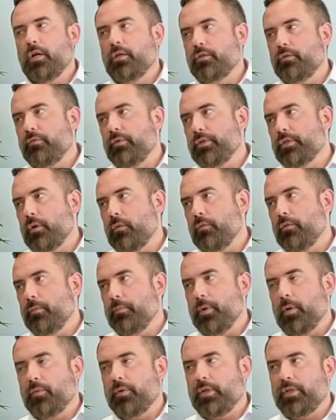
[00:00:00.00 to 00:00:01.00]
as a result of
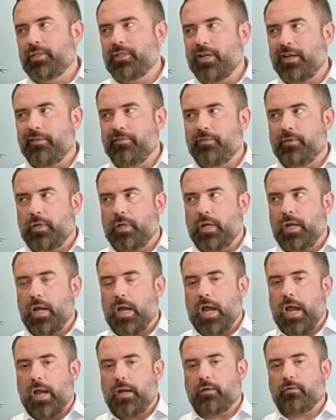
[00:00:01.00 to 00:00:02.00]
the Building Safety
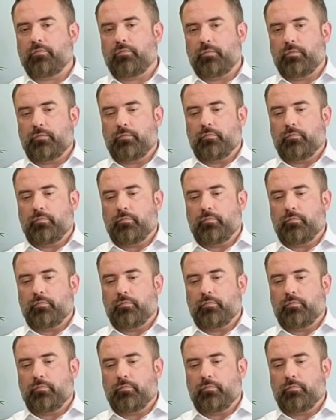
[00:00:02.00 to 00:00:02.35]
Act